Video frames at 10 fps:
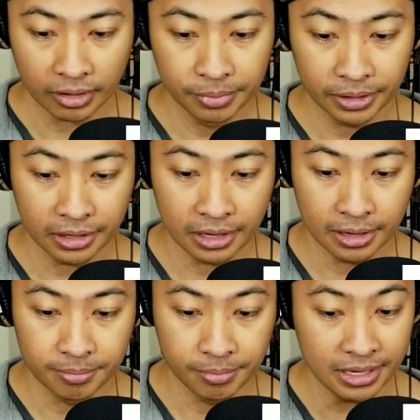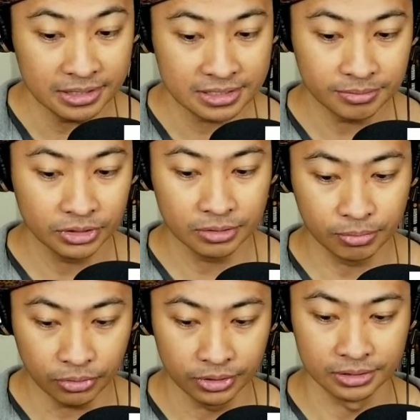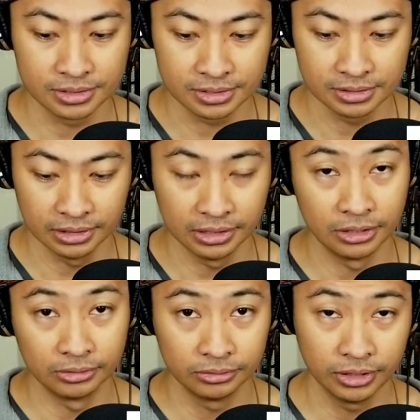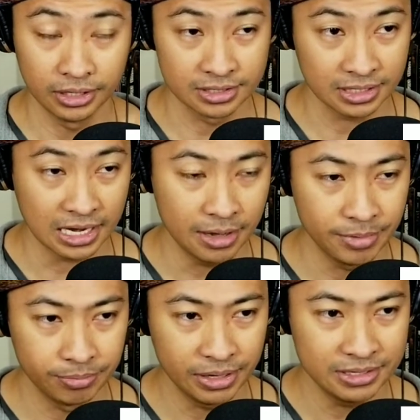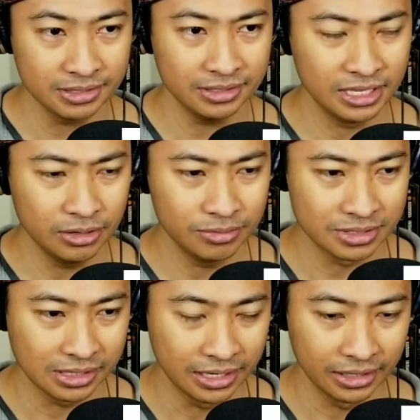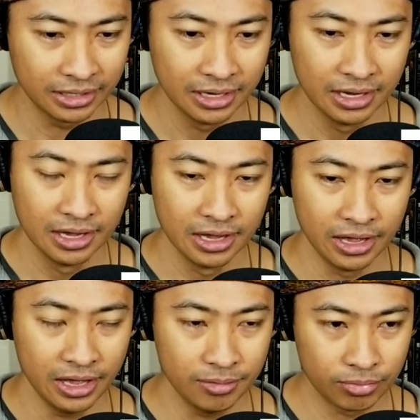But uh, made some good points, you know, in this comment. Basically, he was like, hey,